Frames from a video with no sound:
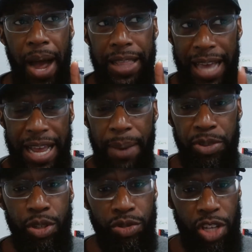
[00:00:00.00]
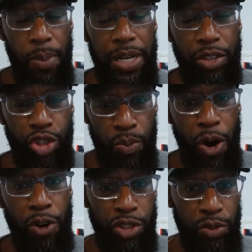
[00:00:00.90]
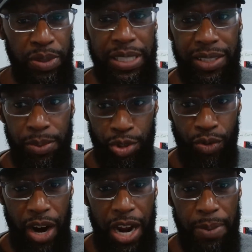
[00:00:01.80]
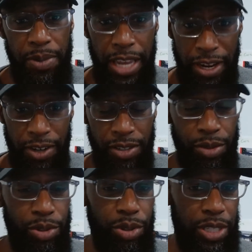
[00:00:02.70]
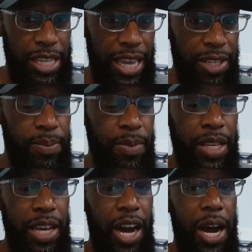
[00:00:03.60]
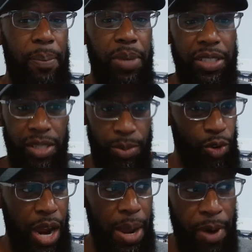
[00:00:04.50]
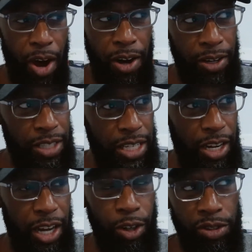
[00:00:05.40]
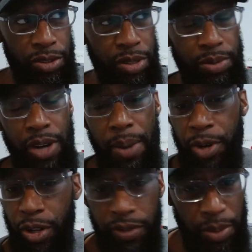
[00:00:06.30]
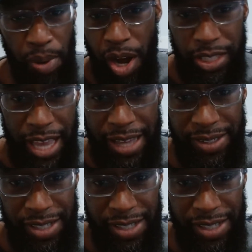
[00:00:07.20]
That episode is coming out tomorrow, so please subscribe here so that you can get it. But subscribe on, and also subscribe on all of the podcasts